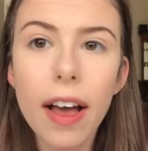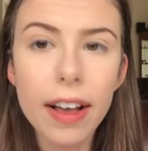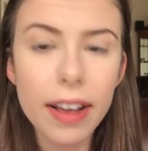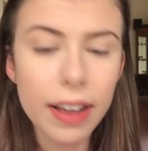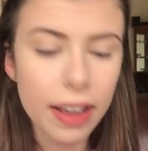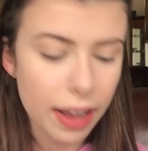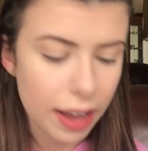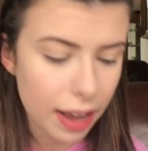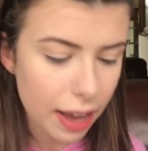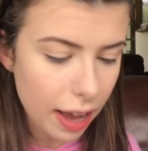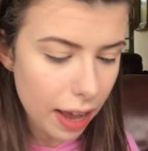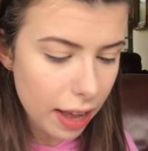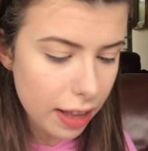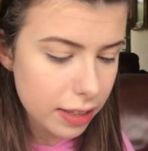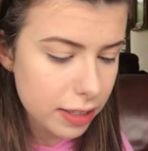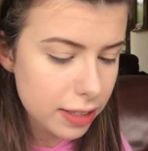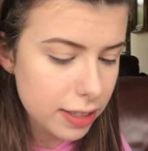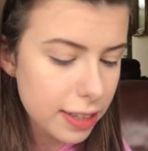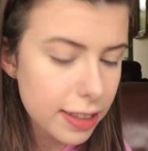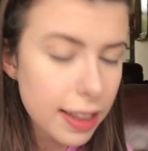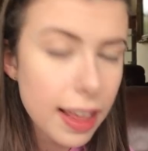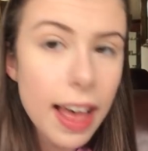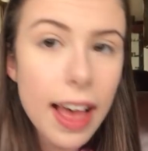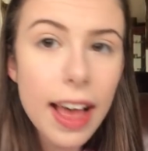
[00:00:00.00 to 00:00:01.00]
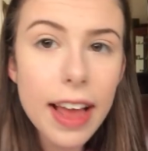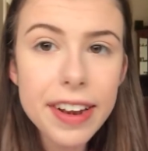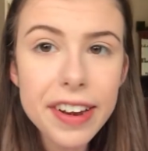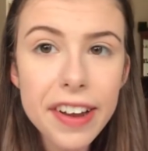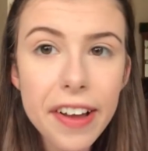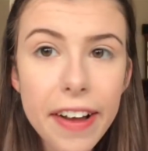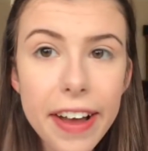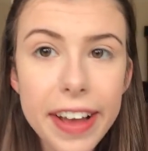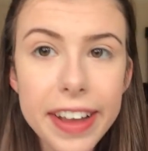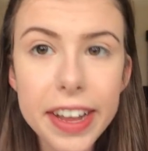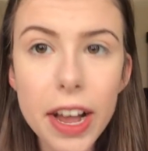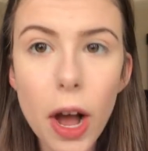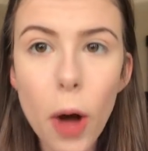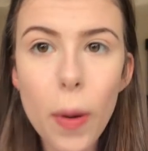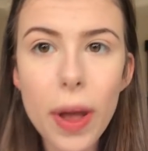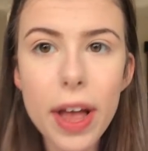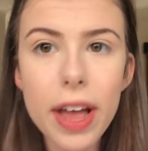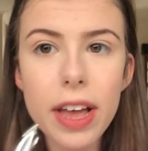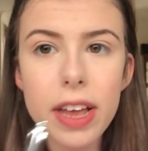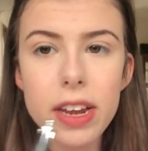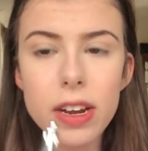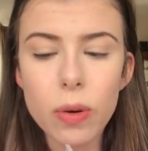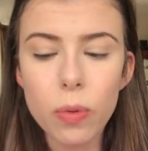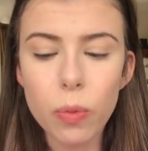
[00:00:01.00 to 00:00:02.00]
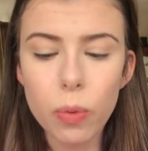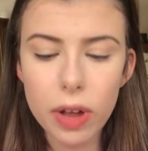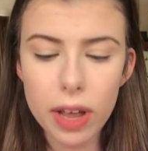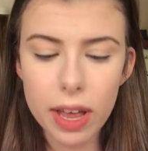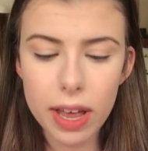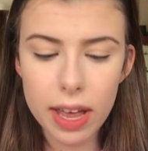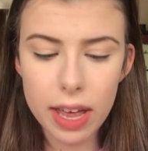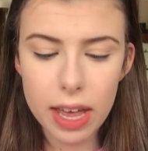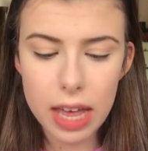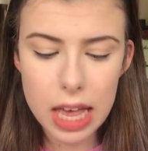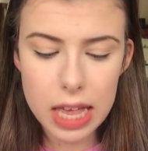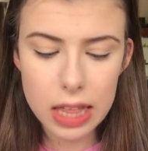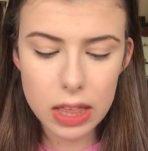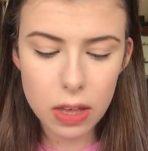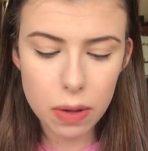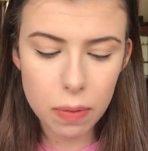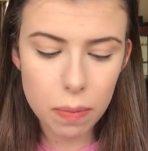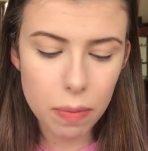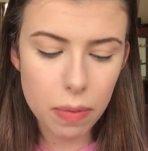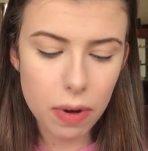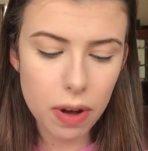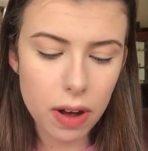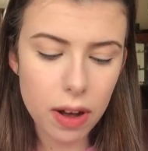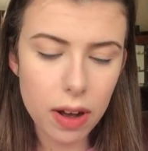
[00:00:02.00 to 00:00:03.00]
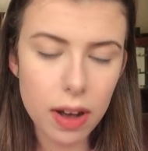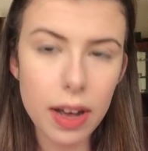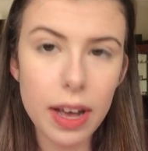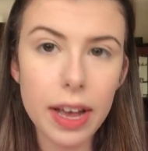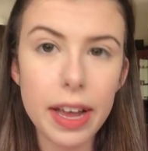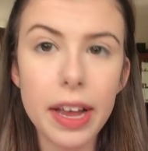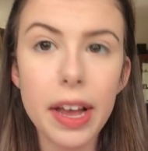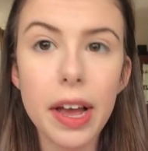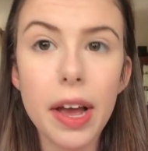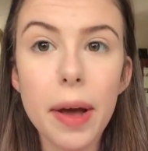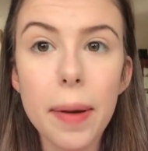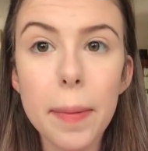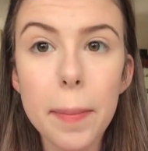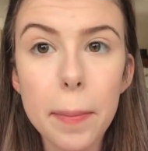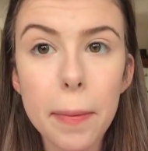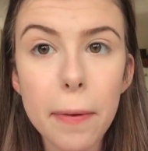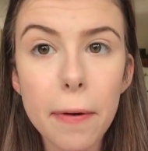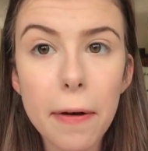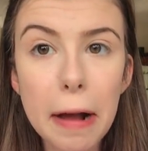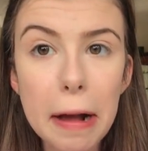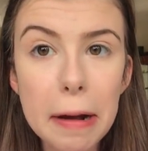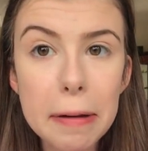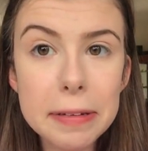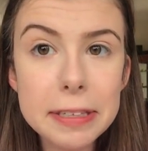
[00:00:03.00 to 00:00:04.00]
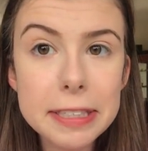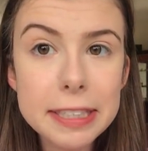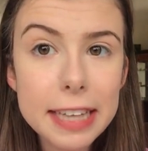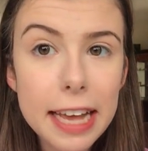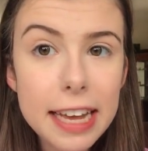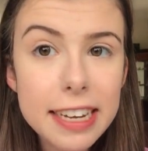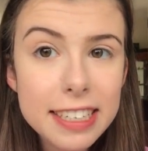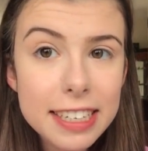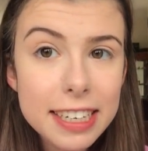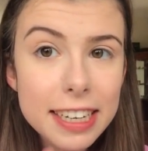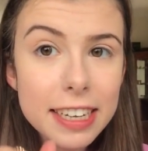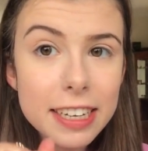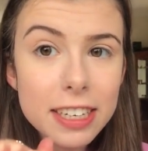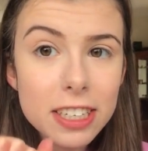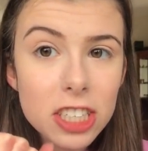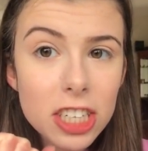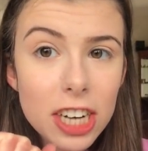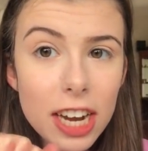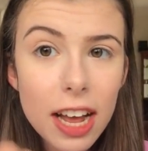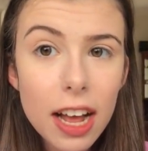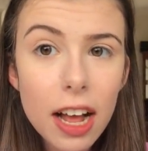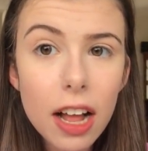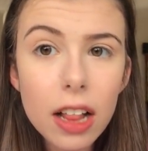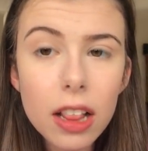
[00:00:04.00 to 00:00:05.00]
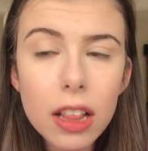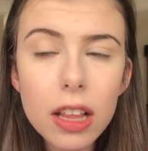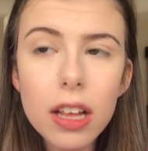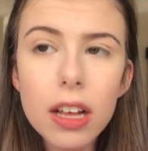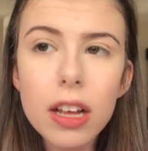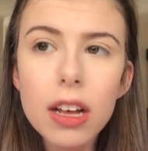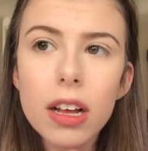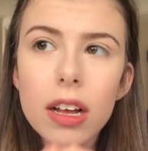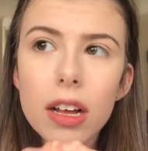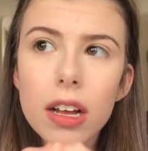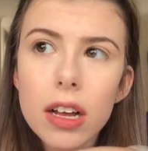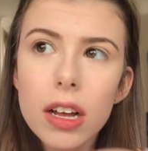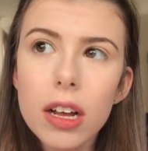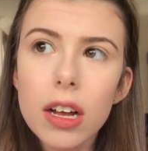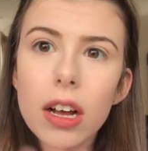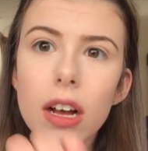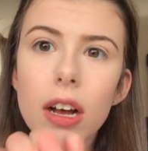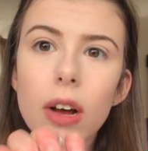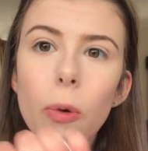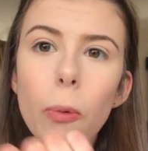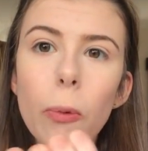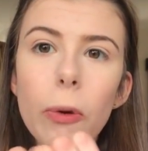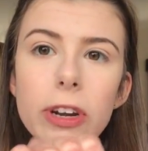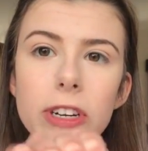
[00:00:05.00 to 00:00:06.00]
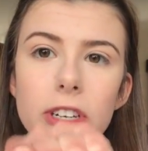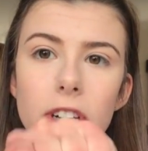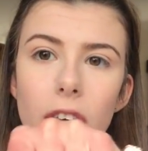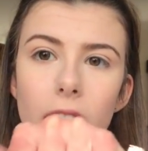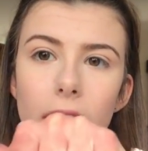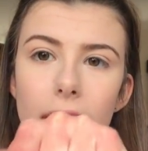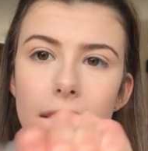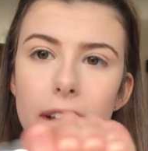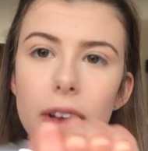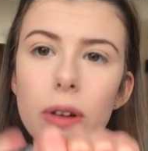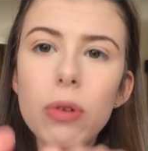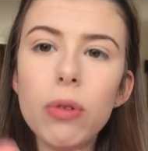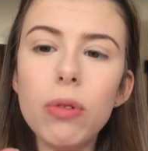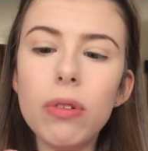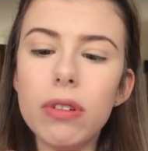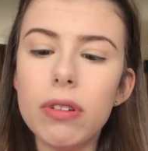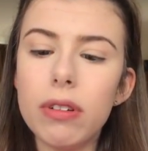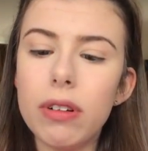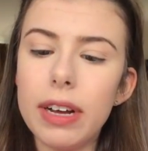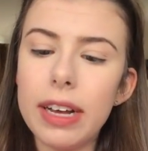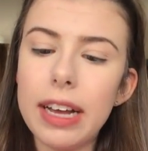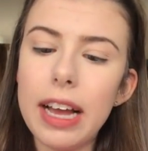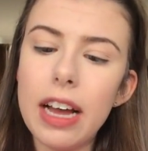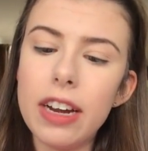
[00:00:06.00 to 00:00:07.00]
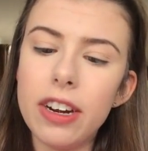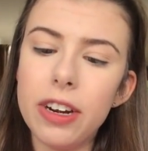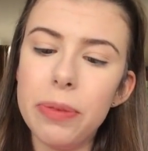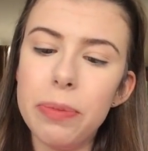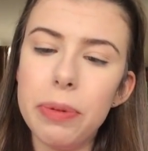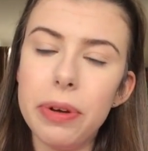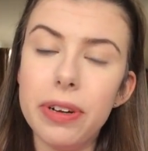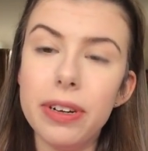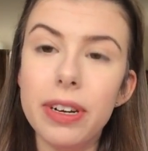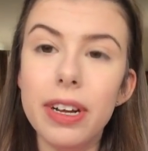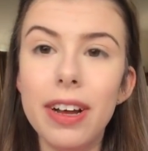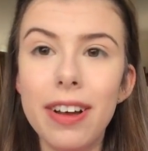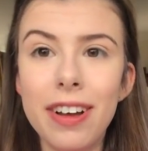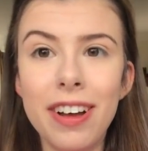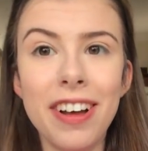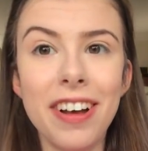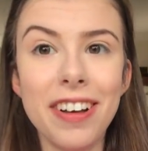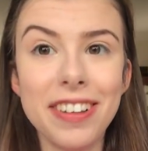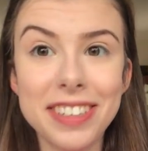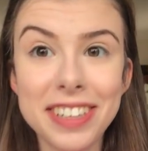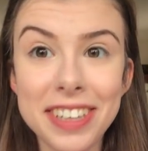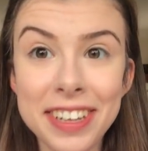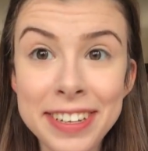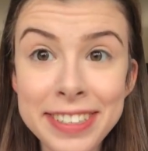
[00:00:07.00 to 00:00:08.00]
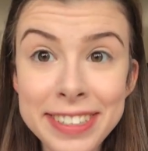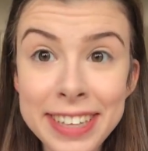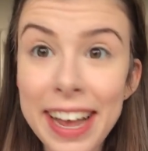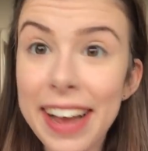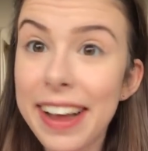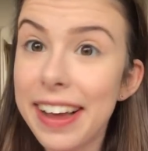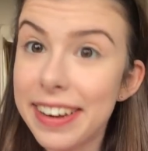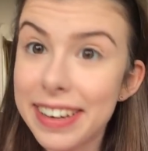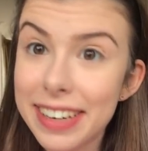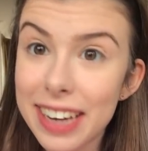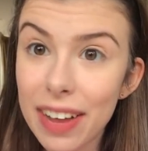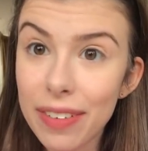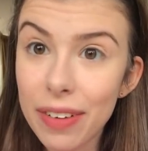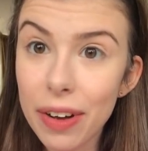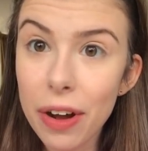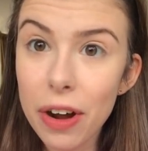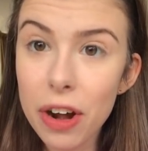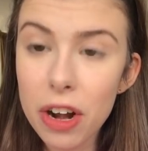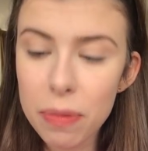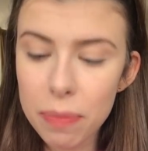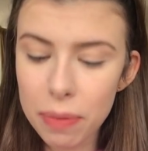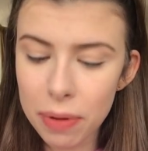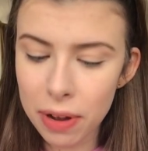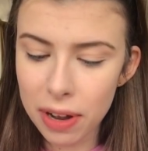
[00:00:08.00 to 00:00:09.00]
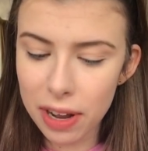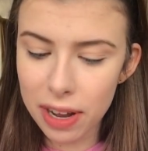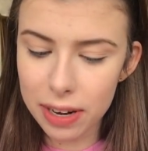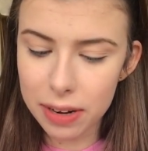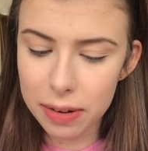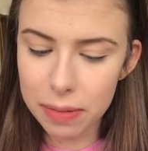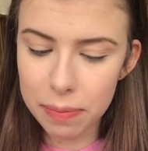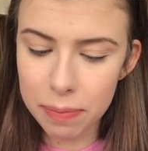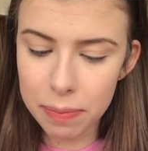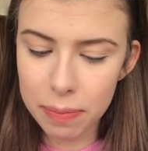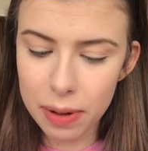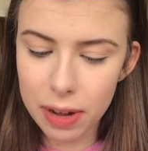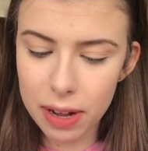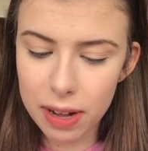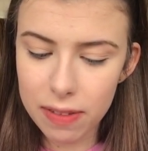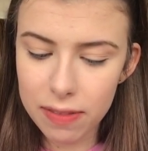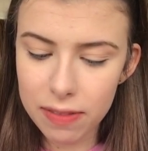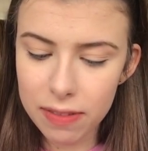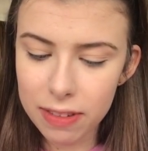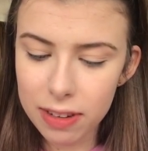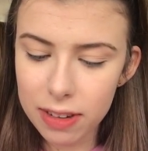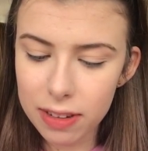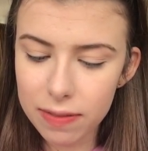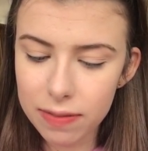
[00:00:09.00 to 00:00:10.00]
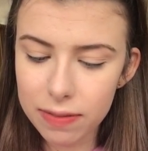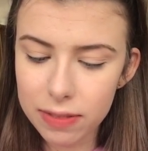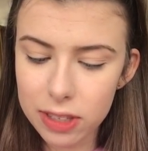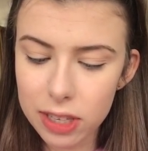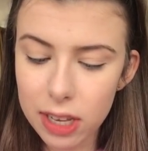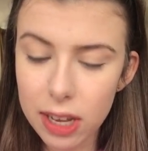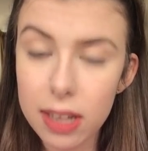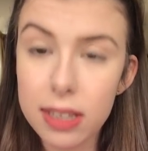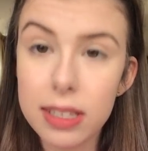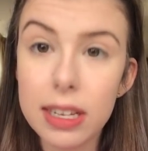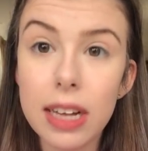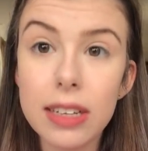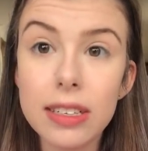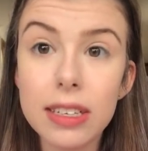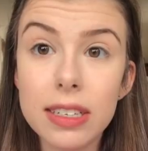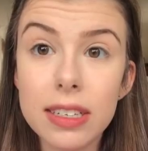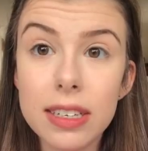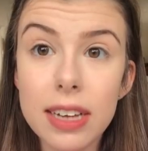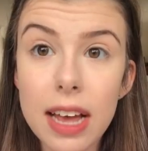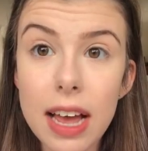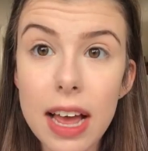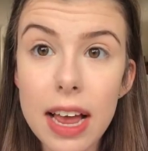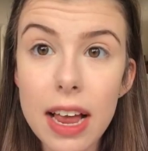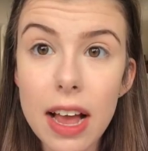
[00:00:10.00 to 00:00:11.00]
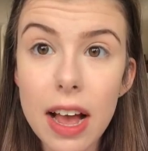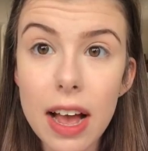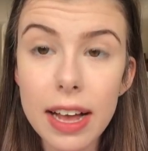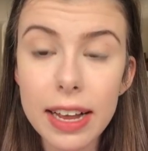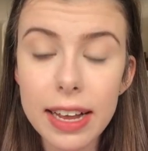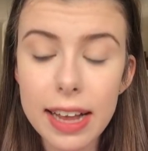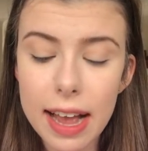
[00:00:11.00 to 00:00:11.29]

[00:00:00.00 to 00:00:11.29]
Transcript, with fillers: Okay, and so then I go in with my brow setting gel, which I, oh, I can open. I was gonna say I can never open, but turns out today I